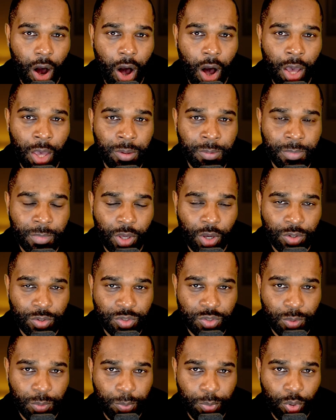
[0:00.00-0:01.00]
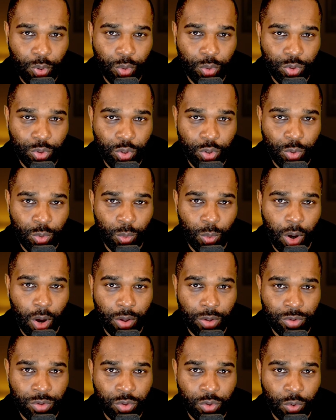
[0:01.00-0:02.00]
I'm going to put you
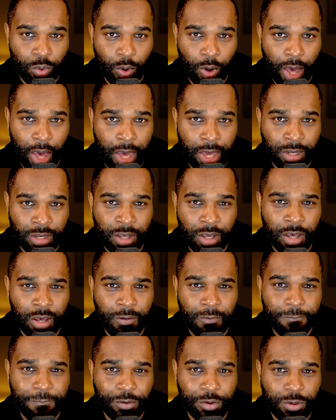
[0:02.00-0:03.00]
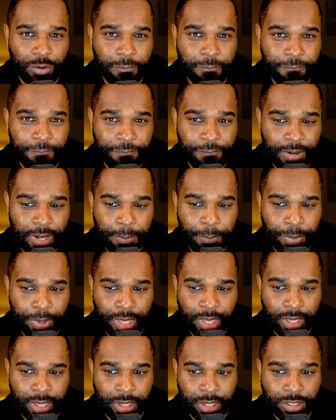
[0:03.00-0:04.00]
on your head for your
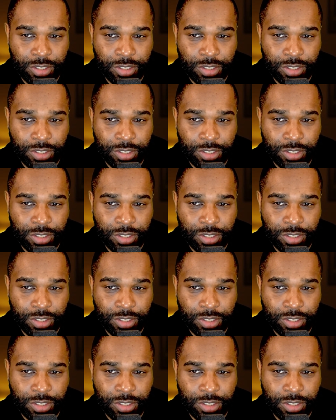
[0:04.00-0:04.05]
flipping